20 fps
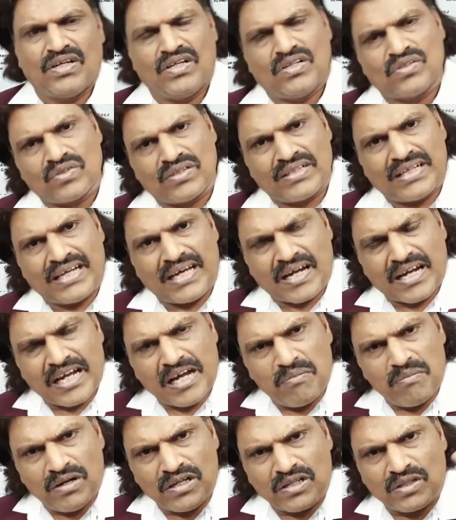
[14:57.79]
So they are
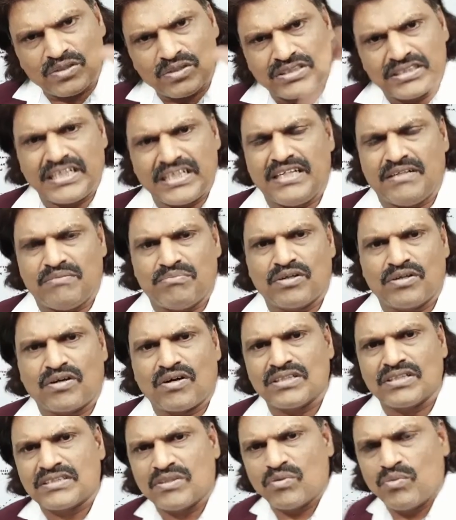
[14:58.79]
able to see
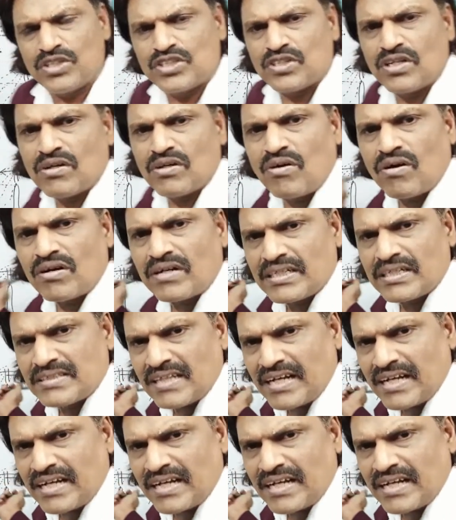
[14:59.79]
because the visual cortex,